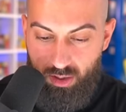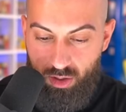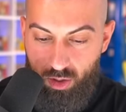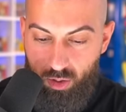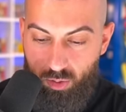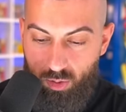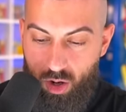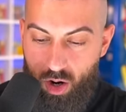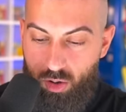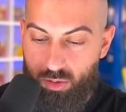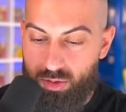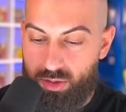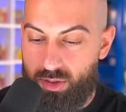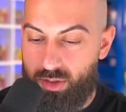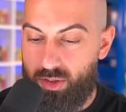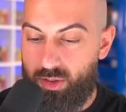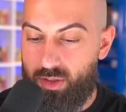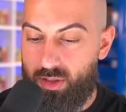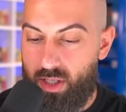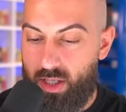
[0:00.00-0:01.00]
Oh, oh,
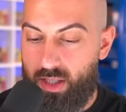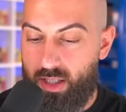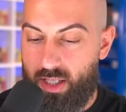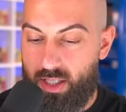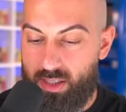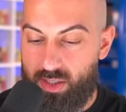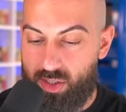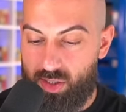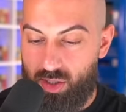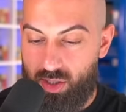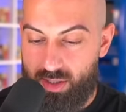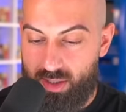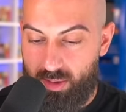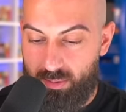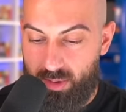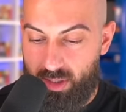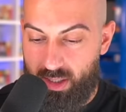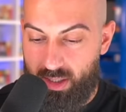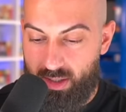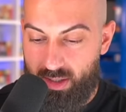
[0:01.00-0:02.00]
dude. I think I just saw
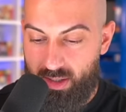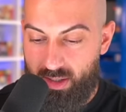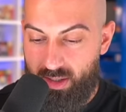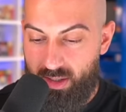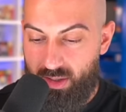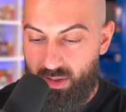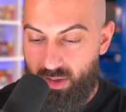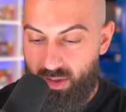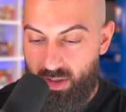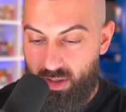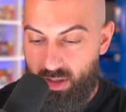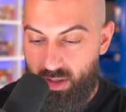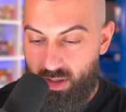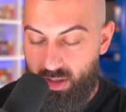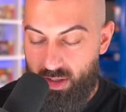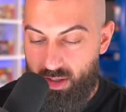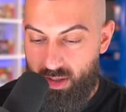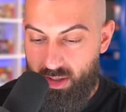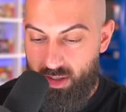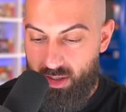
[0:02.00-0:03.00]
something.
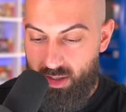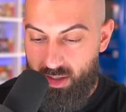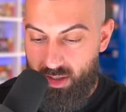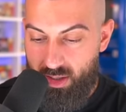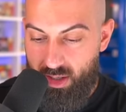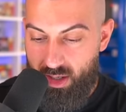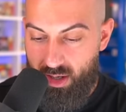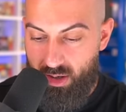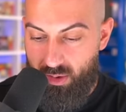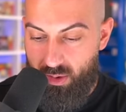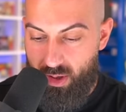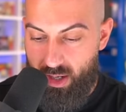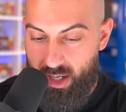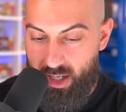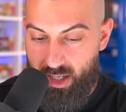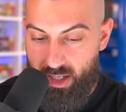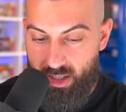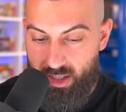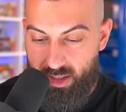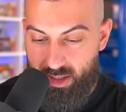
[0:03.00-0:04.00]
No
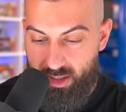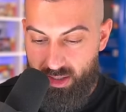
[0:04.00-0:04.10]
way.